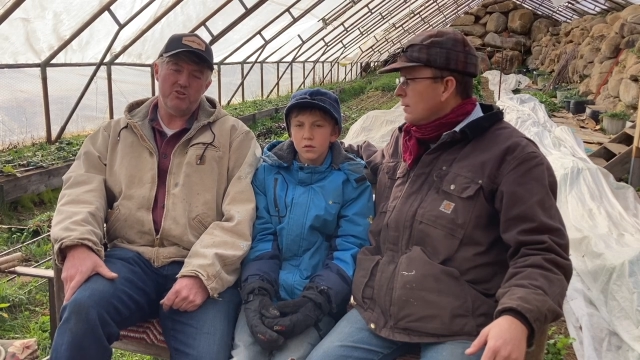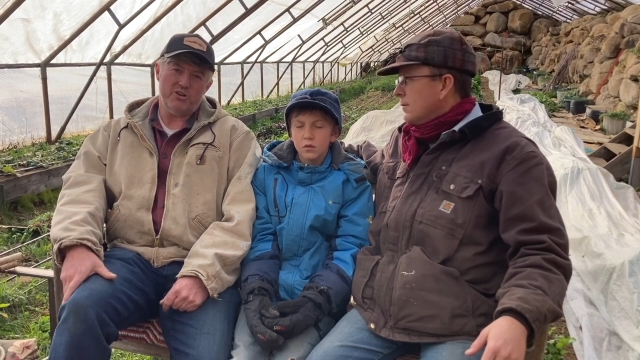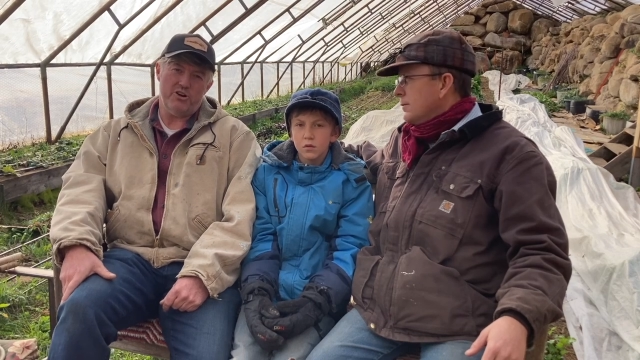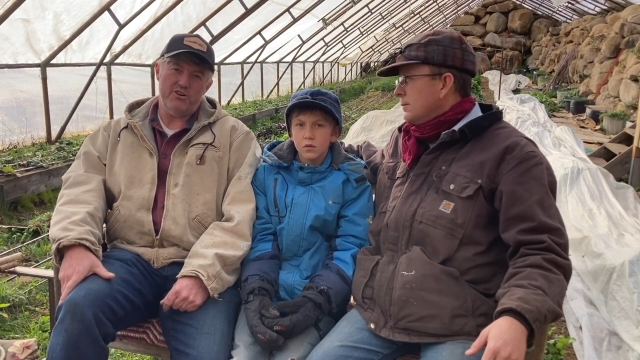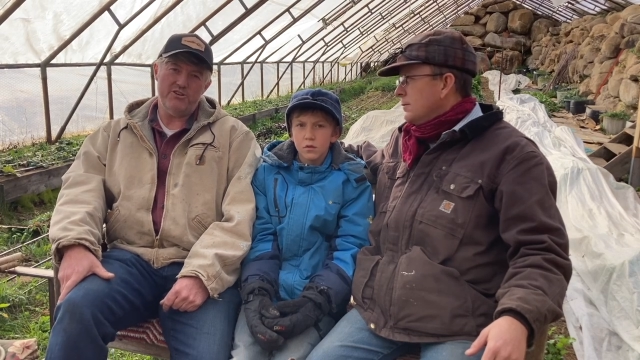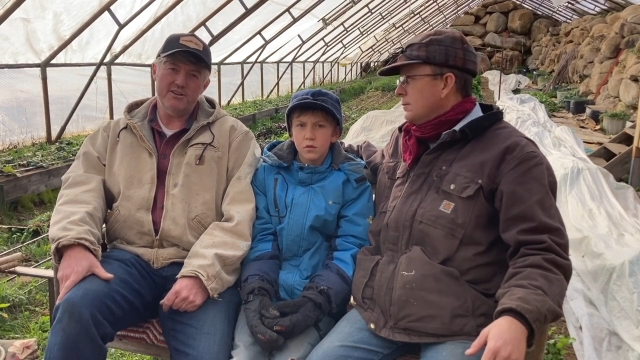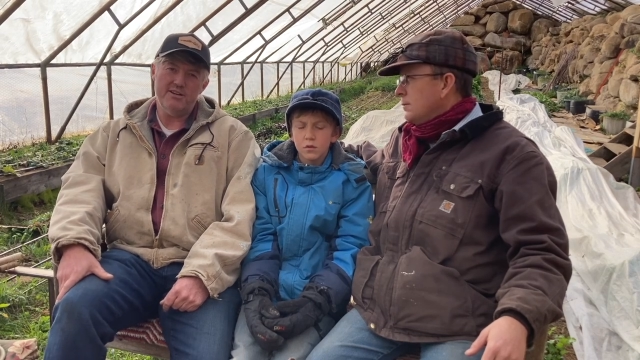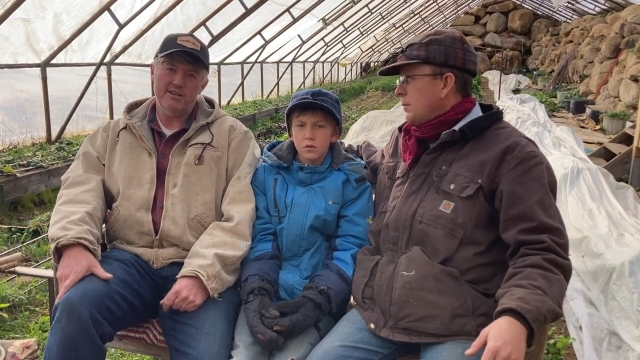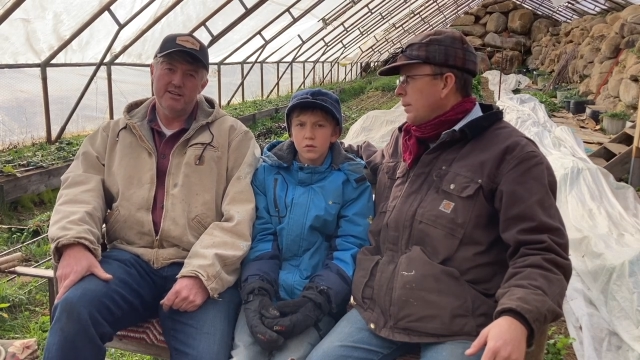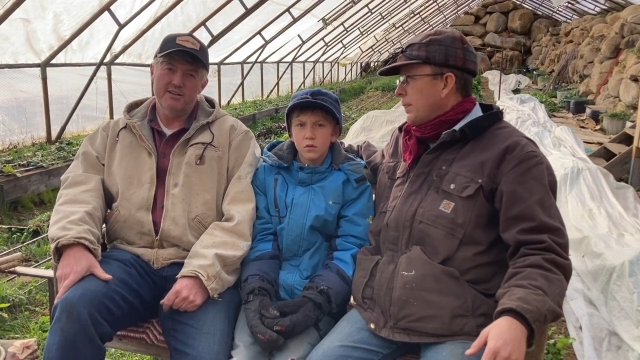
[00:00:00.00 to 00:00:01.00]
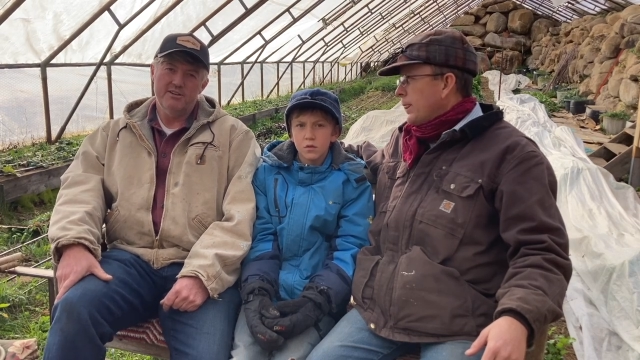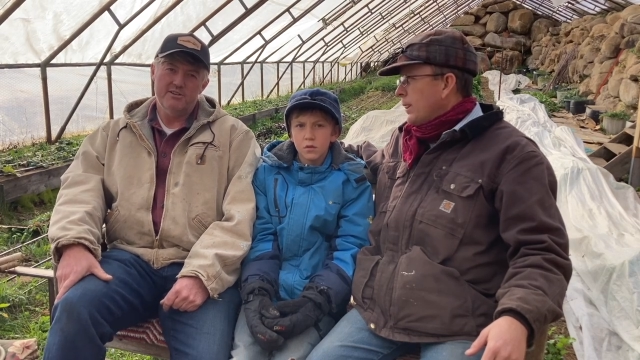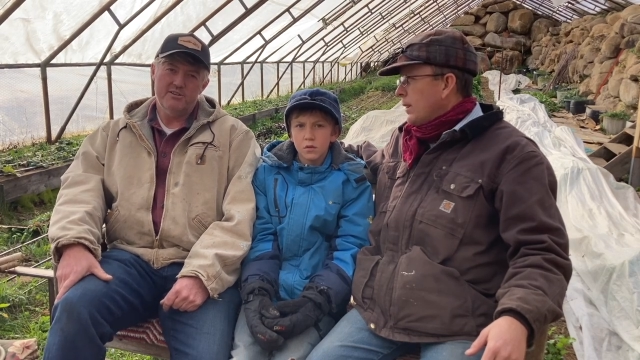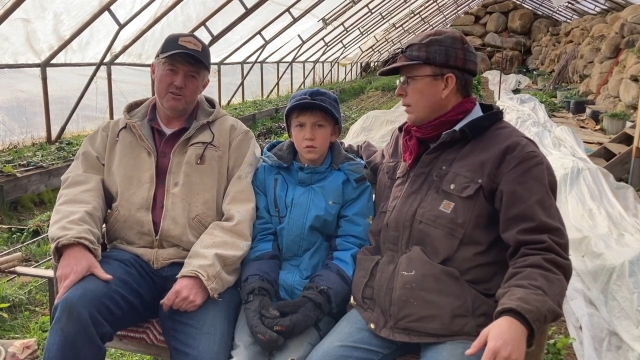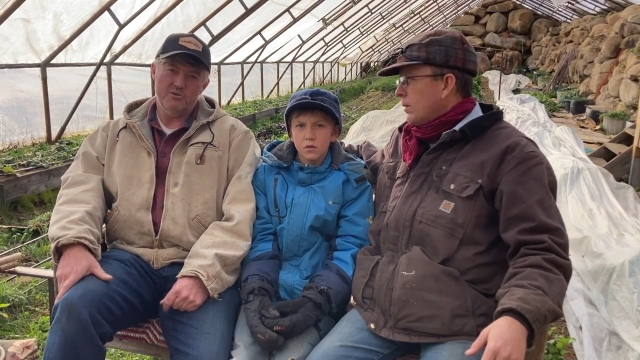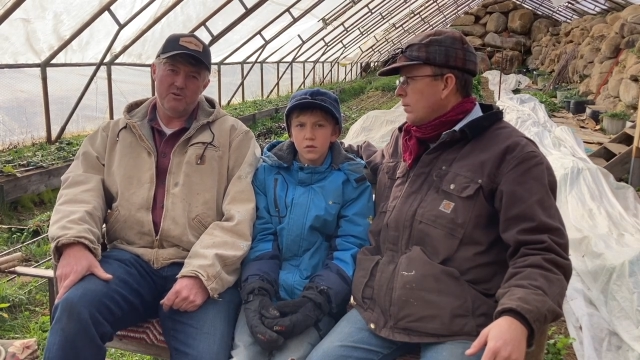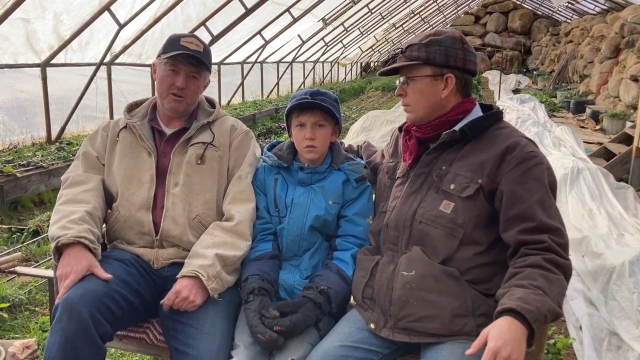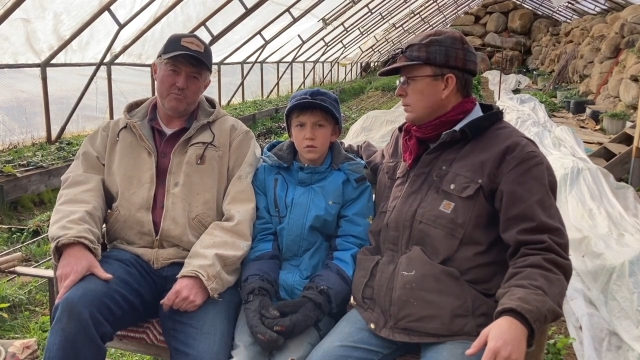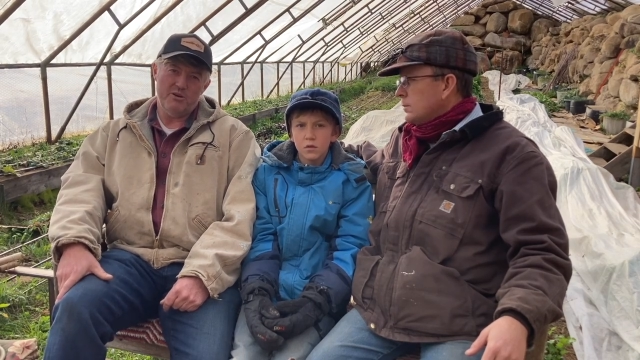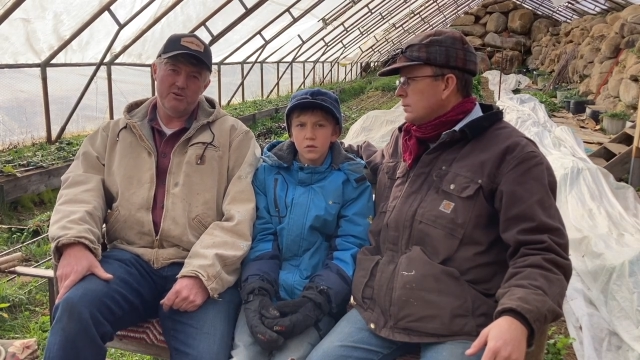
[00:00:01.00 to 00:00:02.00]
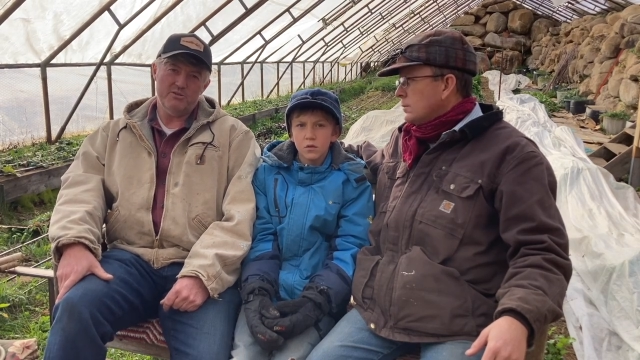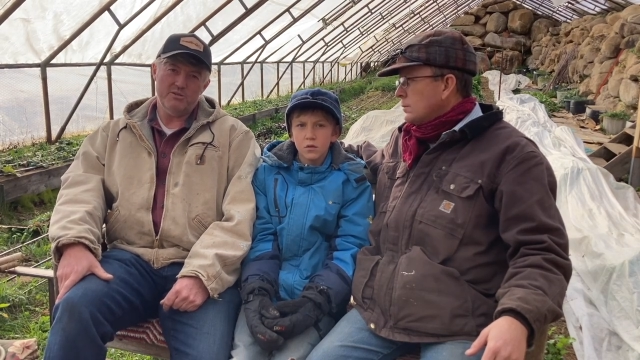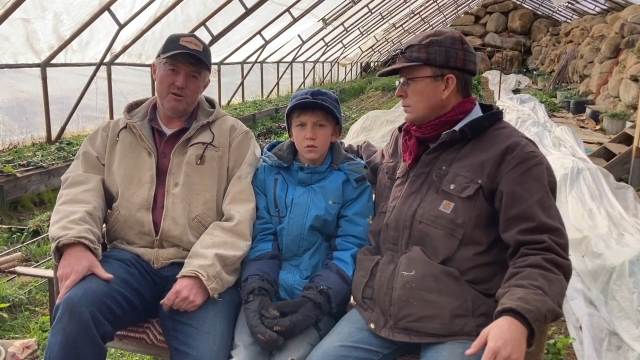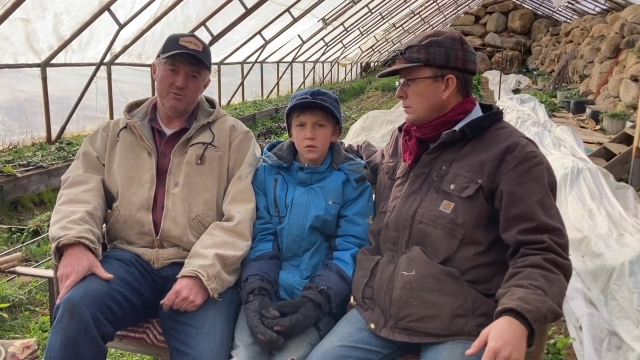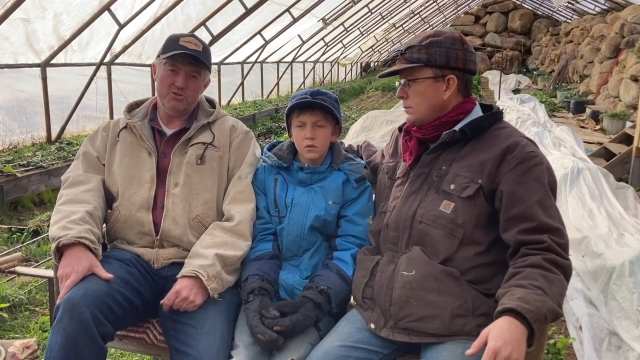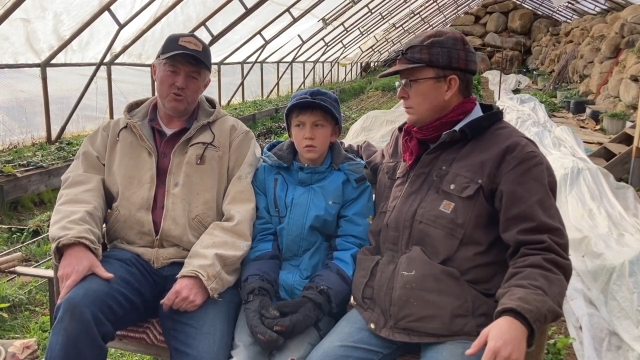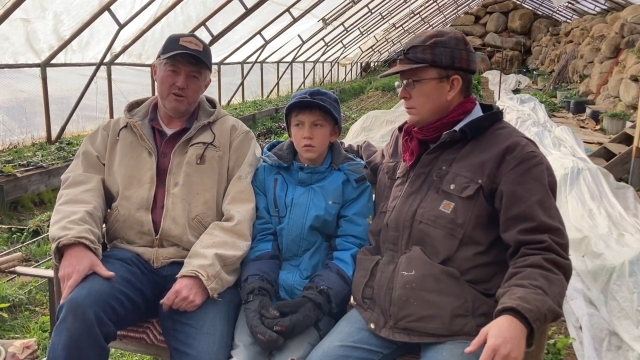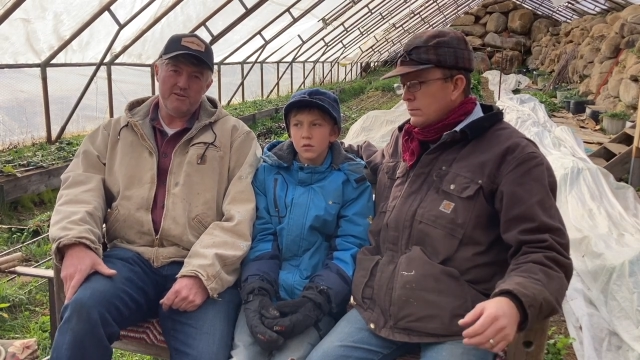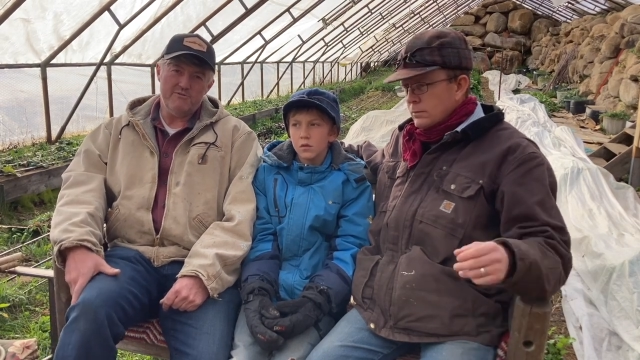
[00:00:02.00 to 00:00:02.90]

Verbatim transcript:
Speaker 1: garden, to uh, produce a majority of